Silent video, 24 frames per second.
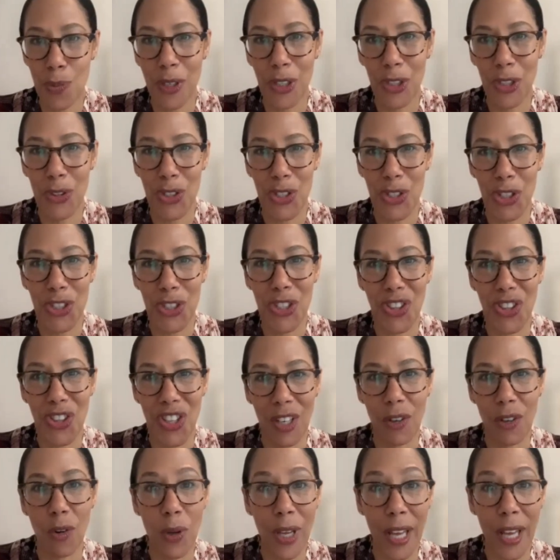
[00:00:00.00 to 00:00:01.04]
when you start to
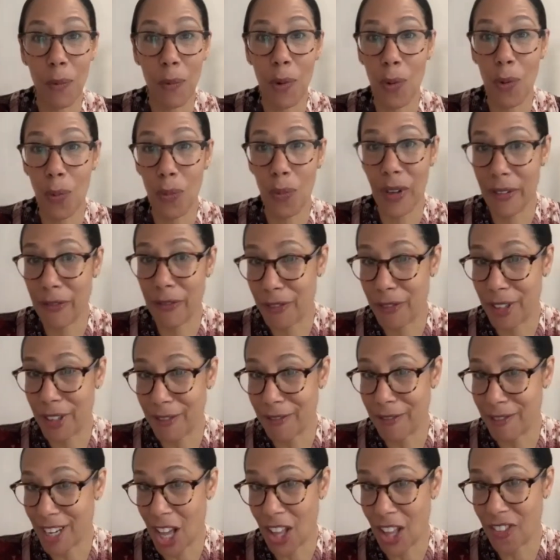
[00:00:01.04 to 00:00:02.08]
think, okay, well,
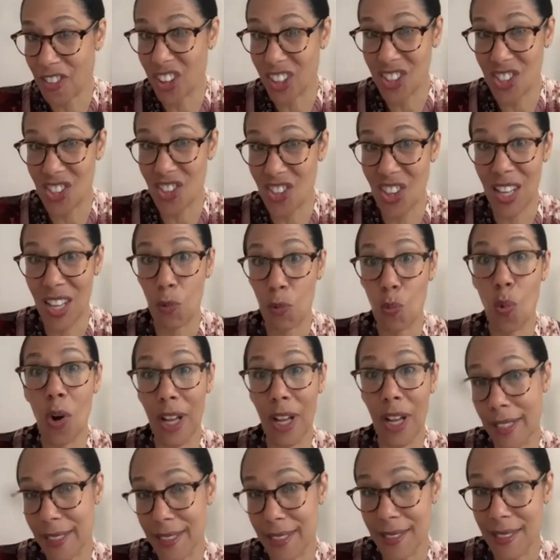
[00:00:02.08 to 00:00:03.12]
if not this, then
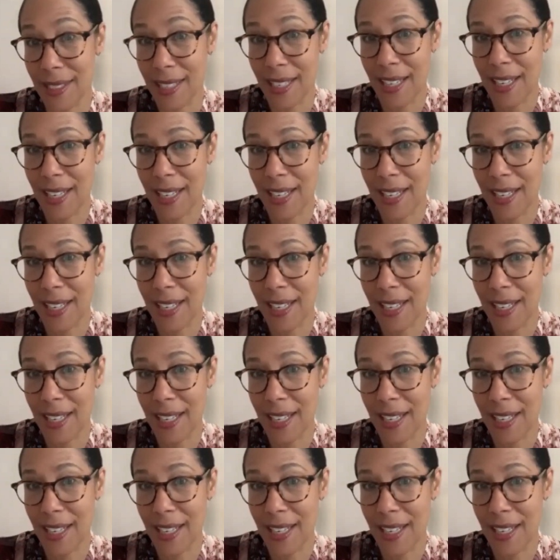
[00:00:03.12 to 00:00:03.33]
what?